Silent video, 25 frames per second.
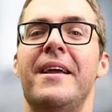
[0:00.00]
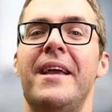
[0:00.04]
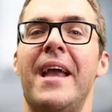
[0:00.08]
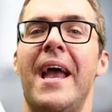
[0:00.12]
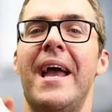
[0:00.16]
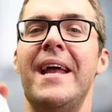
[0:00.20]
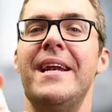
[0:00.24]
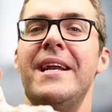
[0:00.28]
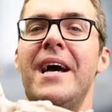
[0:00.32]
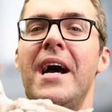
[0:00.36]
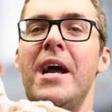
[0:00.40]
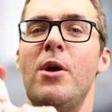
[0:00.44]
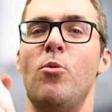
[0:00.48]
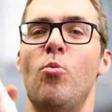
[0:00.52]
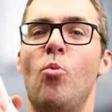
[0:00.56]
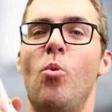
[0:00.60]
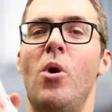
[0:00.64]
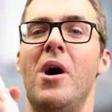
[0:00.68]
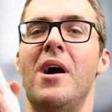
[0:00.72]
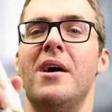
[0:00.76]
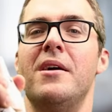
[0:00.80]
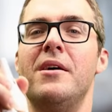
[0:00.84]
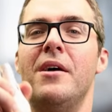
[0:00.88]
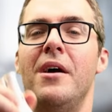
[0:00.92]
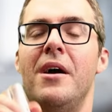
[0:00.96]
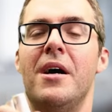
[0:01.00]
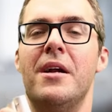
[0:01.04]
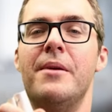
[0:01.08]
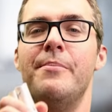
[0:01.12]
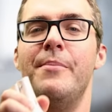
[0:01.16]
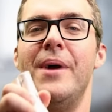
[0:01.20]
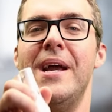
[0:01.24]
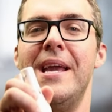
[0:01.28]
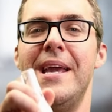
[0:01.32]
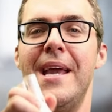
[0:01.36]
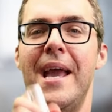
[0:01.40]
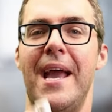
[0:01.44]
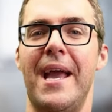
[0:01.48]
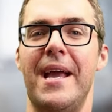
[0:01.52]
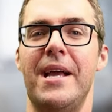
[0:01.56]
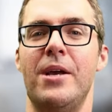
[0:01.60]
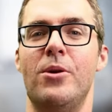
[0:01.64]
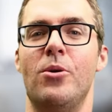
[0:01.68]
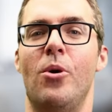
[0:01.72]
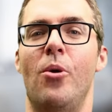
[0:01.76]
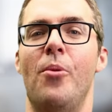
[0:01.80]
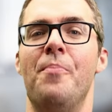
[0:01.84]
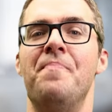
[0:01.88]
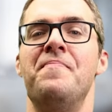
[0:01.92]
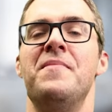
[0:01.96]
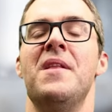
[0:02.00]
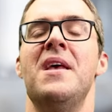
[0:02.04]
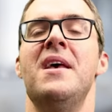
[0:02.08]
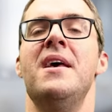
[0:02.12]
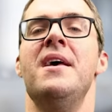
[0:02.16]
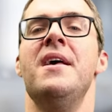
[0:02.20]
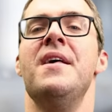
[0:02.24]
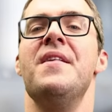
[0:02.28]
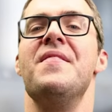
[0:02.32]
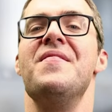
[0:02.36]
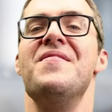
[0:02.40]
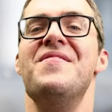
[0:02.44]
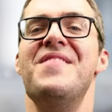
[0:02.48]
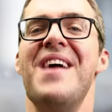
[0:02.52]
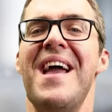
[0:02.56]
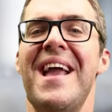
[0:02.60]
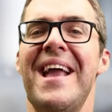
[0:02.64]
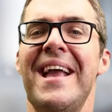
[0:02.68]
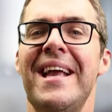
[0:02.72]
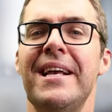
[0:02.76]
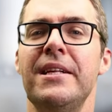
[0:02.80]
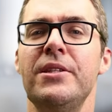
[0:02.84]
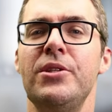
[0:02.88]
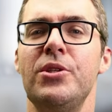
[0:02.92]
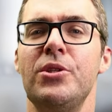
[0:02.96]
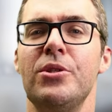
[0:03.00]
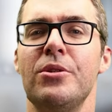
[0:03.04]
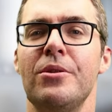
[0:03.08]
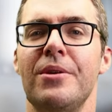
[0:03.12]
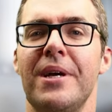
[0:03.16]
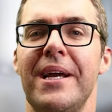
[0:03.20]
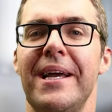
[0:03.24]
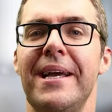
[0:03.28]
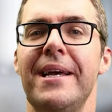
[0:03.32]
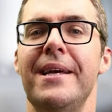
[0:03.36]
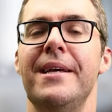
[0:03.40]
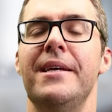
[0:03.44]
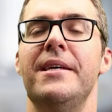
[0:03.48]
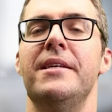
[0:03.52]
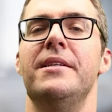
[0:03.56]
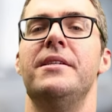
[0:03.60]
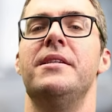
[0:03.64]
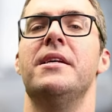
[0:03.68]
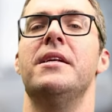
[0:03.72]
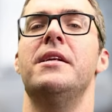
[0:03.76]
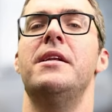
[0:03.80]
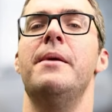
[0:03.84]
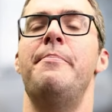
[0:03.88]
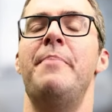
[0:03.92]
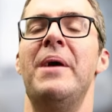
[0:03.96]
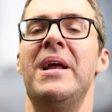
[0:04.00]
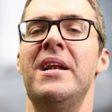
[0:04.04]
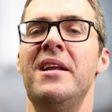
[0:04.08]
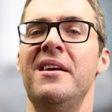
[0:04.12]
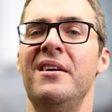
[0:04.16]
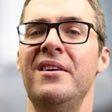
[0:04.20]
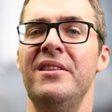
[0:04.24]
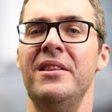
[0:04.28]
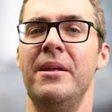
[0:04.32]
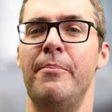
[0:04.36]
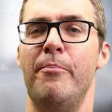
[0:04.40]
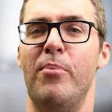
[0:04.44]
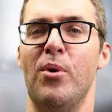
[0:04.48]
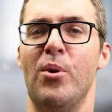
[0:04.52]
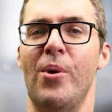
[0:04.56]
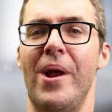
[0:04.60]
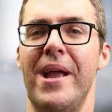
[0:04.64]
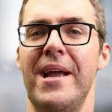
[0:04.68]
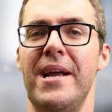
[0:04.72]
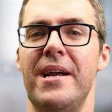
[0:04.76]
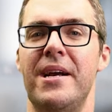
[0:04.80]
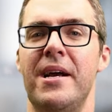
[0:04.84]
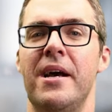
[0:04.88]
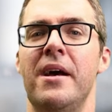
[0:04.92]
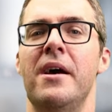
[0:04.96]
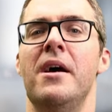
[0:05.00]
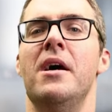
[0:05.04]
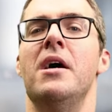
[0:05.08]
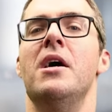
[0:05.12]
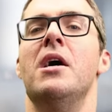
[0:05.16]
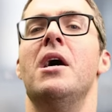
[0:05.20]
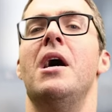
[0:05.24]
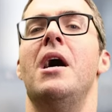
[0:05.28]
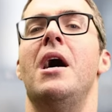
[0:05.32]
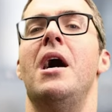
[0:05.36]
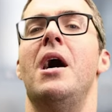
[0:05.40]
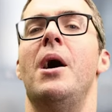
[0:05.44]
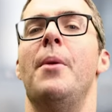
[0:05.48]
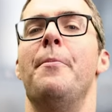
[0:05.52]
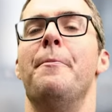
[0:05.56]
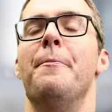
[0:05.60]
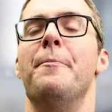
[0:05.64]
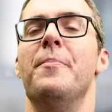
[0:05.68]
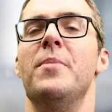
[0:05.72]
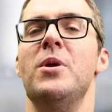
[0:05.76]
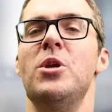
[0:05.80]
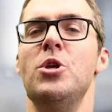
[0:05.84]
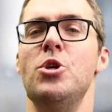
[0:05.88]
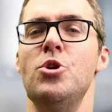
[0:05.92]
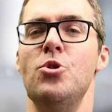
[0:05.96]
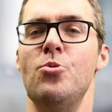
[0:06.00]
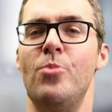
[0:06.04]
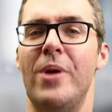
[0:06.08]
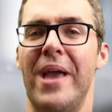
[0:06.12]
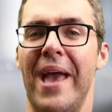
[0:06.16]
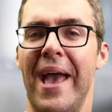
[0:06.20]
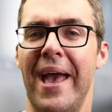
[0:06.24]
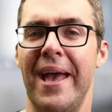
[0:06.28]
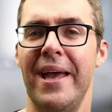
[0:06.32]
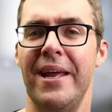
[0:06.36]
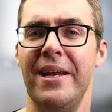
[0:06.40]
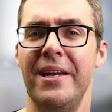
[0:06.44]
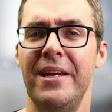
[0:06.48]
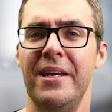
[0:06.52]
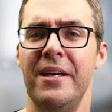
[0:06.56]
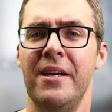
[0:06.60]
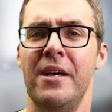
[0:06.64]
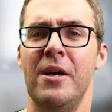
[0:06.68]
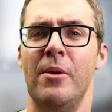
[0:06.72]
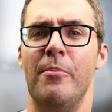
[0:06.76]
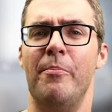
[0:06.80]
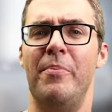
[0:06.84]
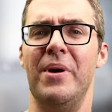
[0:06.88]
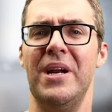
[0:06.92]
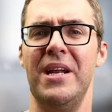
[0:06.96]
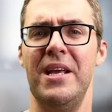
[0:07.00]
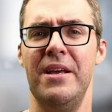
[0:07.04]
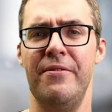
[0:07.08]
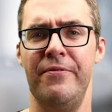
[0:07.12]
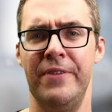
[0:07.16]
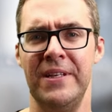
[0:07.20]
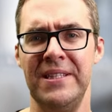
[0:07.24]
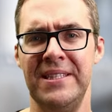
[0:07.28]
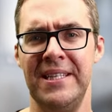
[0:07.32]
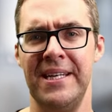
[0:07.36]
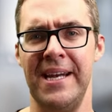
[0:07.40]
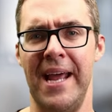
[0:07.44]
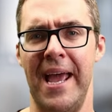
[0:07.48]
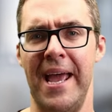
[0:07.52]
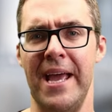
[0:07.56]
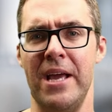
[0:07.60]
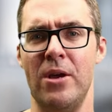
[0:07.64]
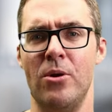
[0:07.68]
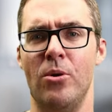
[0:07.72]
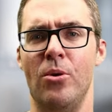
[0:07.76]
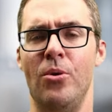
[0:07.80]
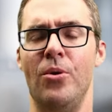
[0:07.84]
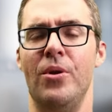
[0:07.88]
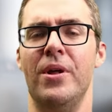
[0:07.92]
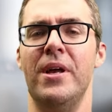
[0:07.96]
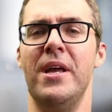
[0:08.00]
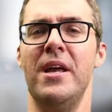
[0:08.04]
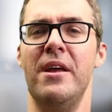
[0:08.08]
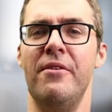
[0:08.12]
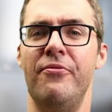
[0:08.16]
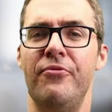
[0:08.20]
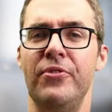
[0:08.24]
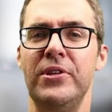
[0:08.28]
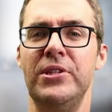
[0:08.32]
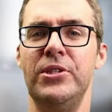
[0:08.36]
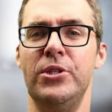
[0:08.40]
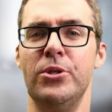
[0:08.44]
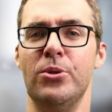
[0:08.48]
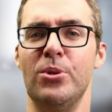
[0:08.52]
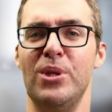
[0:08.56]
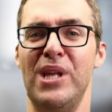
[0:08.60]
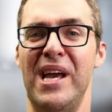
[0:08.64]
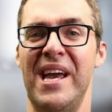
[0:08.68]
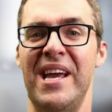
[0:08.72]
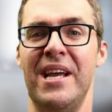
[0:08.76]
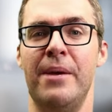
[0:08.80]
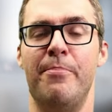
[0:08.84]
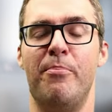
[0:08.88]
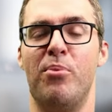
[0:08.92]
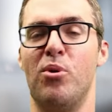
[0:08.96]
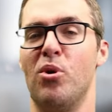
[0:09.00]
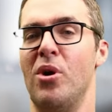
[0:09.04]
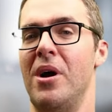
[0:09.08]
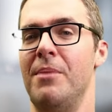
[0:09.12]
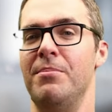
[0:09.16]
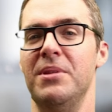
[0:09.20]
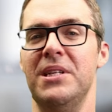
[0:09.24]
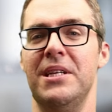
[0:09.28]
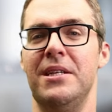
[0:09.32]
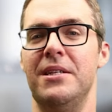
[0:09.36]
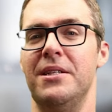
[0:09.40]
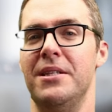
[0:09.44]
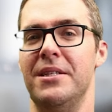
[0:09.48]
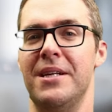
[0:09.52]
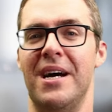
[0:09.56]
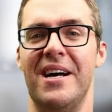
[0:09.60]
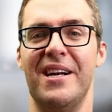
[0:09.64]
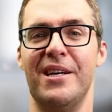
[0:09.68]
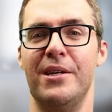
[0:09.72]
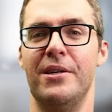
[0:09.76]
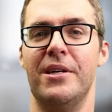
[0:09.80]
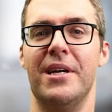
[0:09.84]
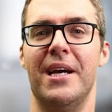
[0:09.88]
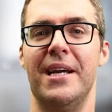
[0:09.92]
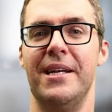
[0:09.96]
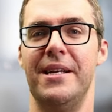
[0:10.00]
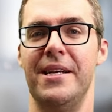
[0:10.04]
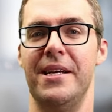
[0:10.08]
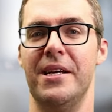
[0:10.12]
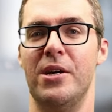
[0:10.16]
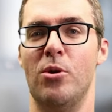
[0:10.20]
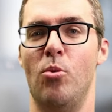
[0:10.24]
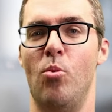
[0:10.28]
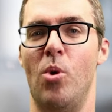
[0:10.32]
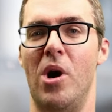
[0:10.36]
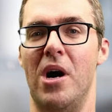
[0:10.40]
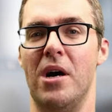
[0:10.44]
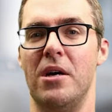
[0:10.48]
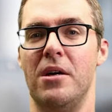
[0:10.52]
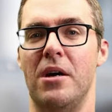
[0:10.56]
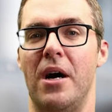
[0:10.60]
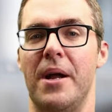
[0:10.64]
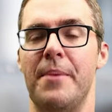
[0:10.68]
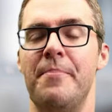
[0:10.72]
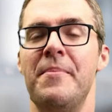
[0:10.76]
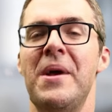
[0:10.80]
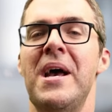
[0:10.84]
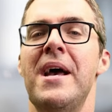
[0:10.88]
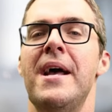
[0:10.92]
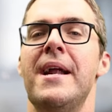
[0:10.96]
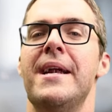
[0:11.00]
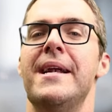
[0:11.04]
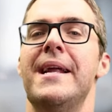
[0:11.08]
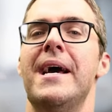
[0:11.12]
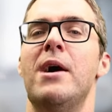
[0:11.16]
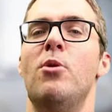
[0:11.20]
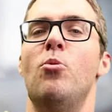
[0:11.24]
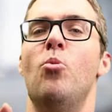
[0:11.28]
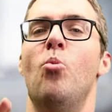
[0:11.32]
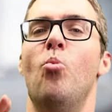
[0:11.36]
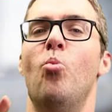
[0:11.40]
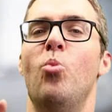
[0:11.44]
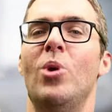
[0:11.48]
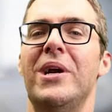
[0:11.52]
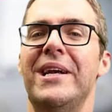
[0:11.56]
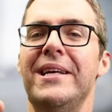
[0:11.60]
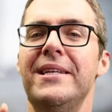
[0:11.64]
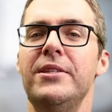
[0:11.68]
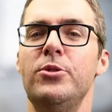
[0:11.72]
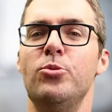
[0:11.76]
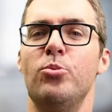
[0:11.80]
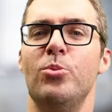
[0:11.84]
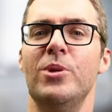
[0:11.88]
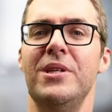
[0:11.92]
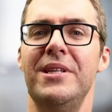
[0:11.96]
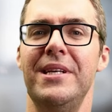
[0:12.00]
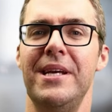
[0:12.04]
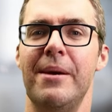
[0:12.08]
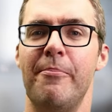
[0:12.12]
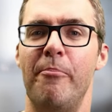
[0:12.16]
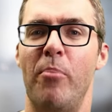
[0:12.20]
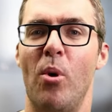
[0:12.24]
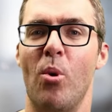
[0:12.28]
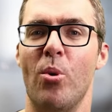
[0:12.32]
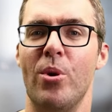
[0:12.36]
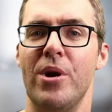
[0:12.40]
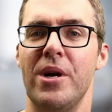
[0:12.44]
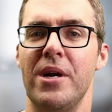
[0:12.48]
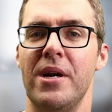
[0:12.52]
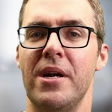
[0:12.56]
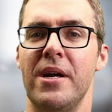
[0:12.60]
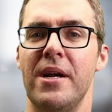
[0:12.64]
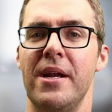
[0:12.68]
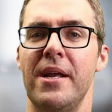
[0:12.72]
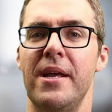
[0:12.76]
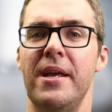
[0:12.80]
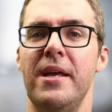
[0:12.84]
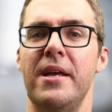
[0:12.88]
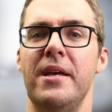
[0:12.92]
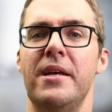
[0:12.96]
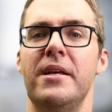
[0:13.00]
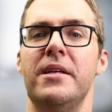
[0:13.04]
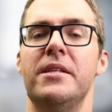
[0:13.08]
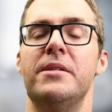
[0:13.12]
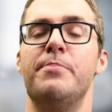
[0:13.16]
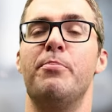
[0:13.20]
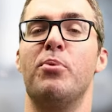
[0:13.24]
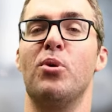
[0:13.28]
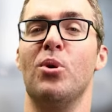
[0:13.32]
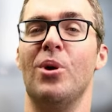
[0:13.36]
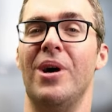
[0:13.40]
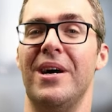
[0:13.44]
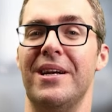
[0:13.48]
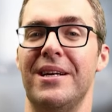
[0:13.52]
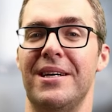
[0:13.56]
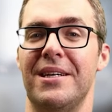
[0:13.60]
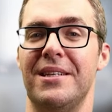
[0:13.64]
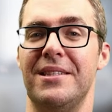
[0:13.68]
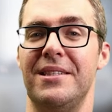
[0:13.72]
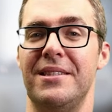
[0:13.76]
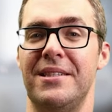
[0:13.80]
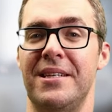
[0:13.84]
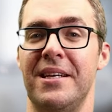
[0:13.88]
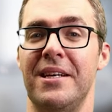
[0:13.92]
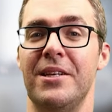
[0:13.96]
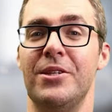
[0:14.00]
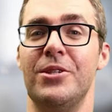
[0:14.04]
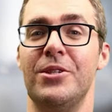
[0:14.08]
Can I walk on my ankle? The answer is, depending on the break, um, you can, but if it's an ankle, if it's your leg, probably not a good idea to walk on. Now, what is really important is products.